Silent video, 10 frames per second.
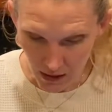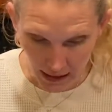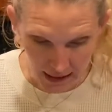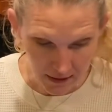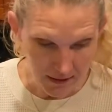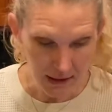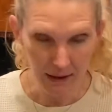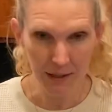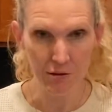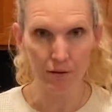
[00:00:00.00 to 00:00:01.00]
And I
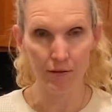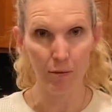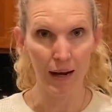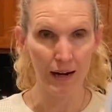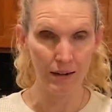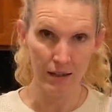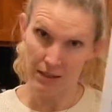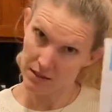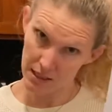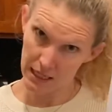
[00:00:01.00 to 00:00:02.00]
like to refer back
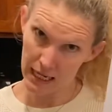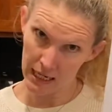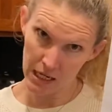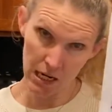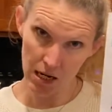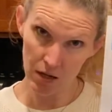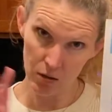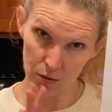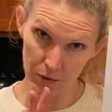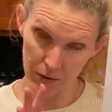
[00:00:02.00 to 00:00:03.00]
to the handy
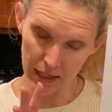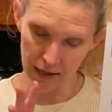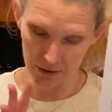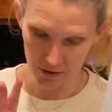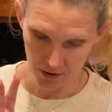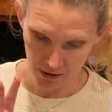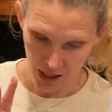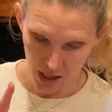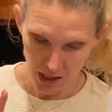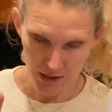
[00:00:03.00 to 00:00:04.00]
Whole30 calendar
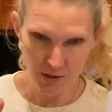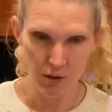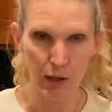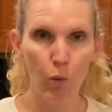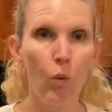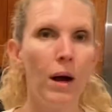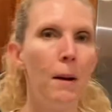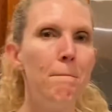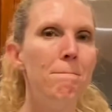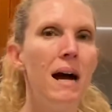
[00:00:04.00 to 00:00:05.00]
as to like what I
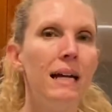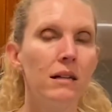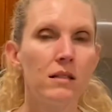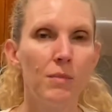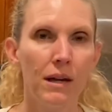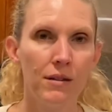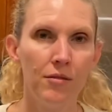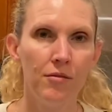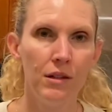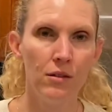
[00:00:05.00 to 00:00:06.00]
might expect to
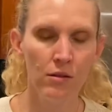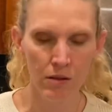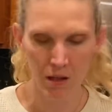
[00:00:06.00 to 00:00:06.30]
feel.